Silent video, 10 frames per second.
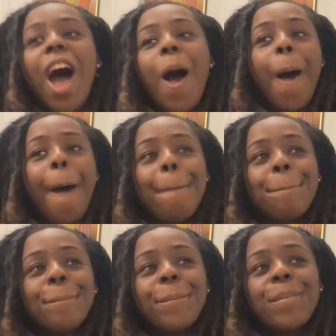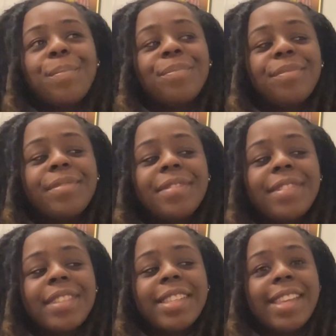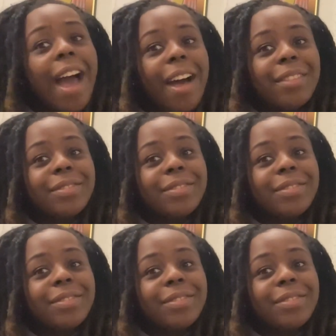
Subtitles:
Yeah.